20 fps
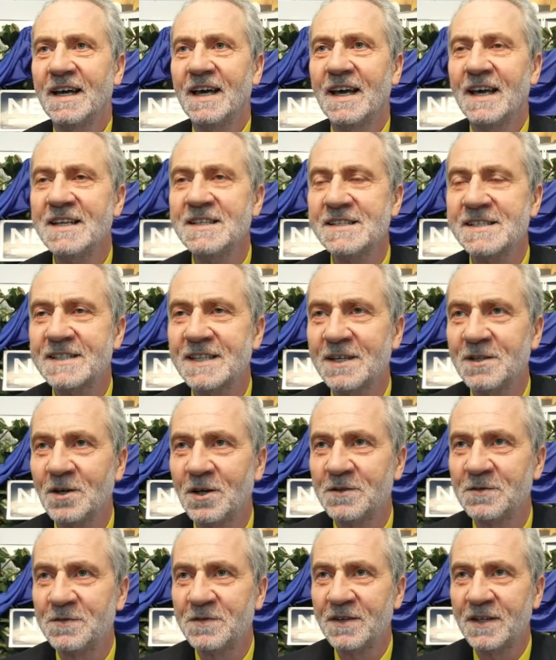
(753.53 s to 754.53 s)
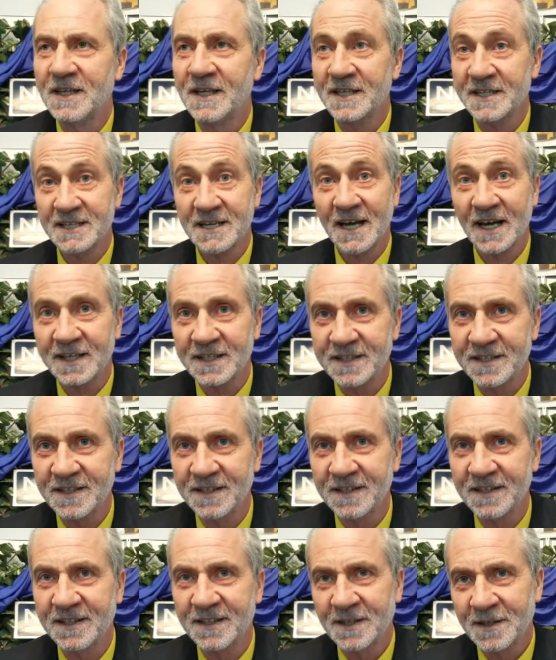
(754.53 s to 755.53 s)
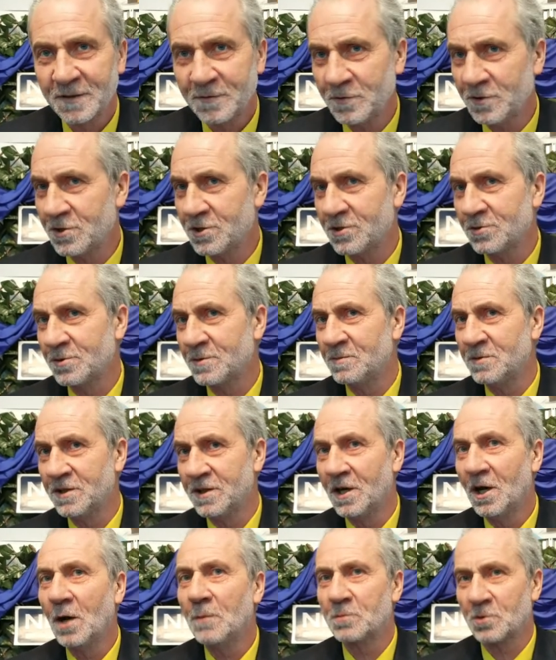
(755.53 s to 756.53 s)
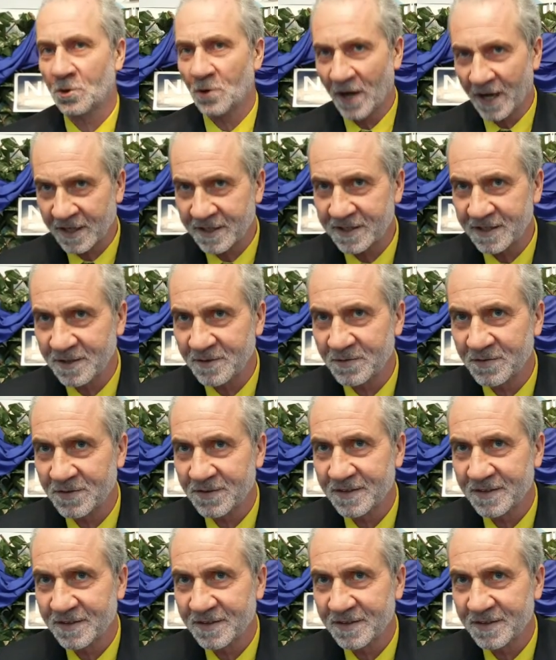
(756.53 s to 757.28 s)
instead of reacting, we should be proactive,